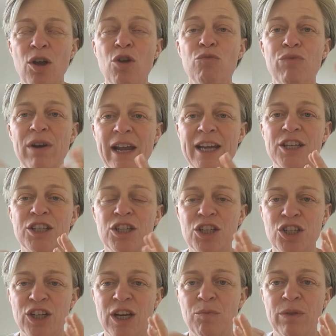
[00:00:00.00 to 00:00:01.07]

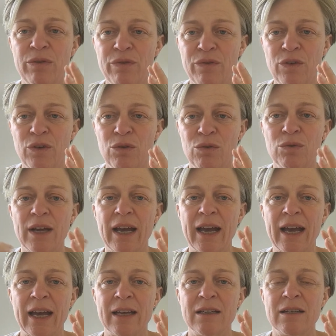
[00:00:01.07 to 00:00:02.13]
relationship with food
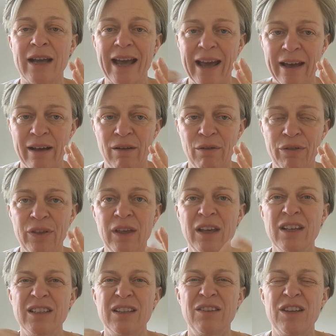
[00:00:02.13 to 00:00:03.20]
and health,
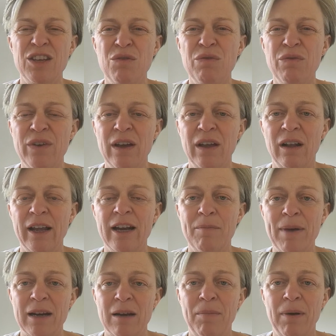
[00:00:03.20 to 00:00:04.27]
so that you feel in a
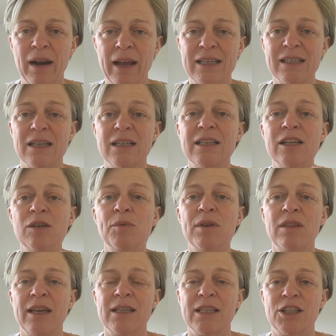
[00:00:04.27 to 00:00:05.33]
better place to deal
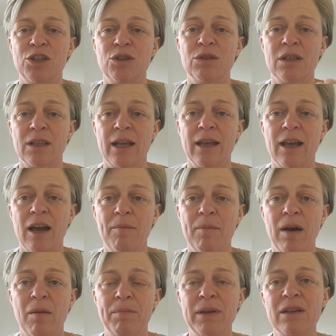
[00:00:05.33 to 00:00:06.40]
with these issues as they come
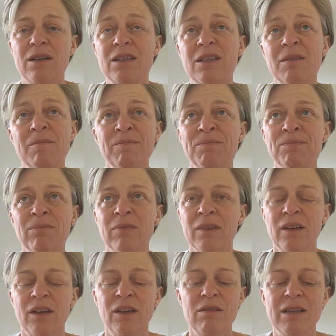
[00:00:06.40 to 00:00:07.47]
up. Because
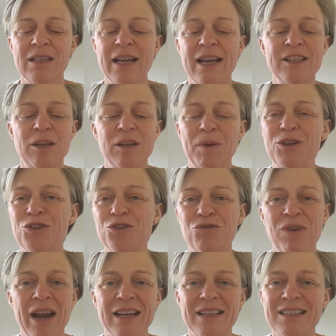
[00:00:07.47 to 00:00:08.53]
it tends to be
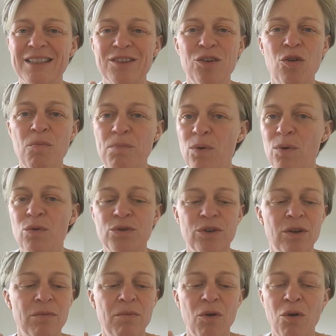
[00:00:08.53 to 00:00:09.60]
stress or
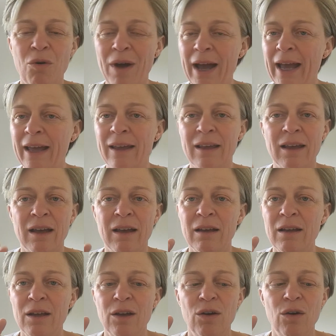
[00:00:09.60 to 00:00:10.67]
boredom or anger
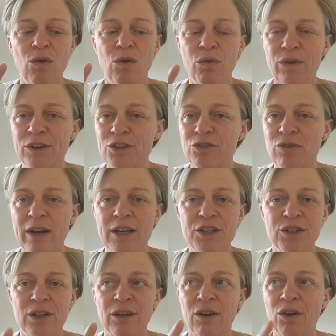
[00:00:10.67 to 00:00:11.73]
or
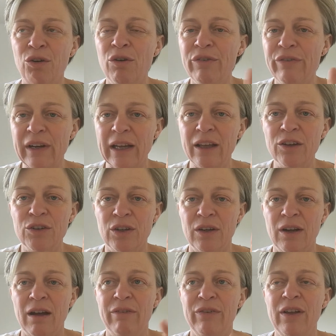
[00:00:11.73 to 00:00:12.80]
frustration or not feeling good
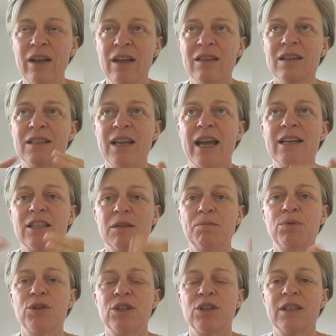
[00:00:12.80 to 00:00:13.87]
enough that tends to
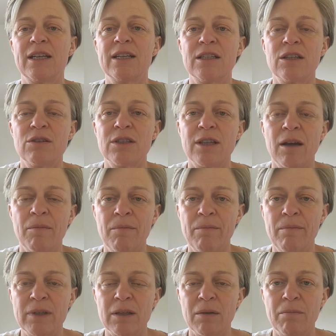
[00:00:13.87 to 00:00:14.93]
push us into
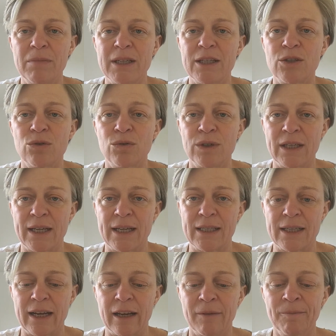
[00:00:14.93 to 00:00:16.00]
some disordered
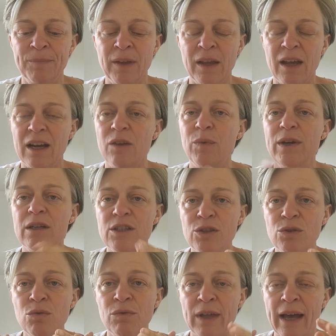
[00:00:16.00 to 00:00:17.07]
eating. And if we can
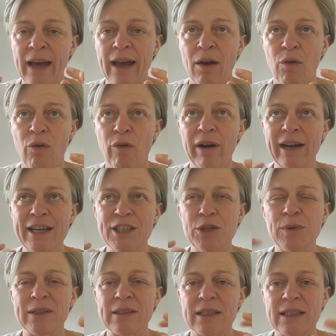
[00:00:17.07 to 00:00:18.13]
sort that out, or at least
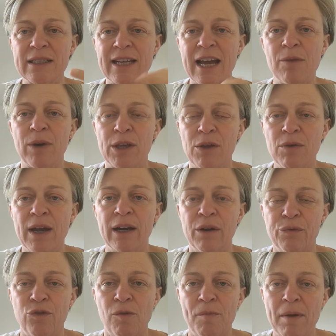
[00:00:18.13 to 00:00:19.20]
you understand where you get
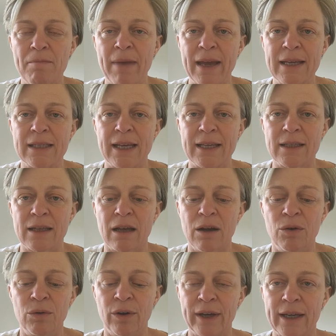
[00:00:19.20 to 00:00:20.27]
it from, it makes things a
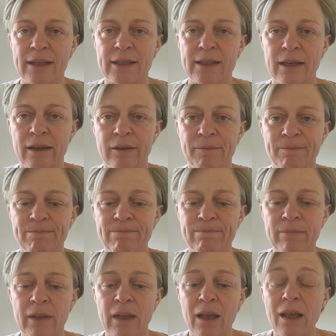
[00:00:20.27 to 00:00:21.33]
whole lot easier.
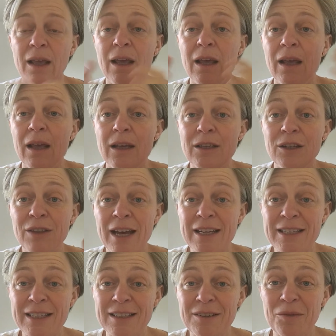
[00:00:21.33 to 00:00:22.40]
So
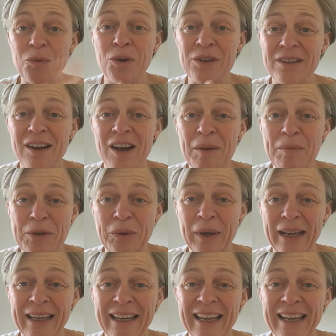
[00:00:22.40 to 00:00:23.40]
that's what I'm doing.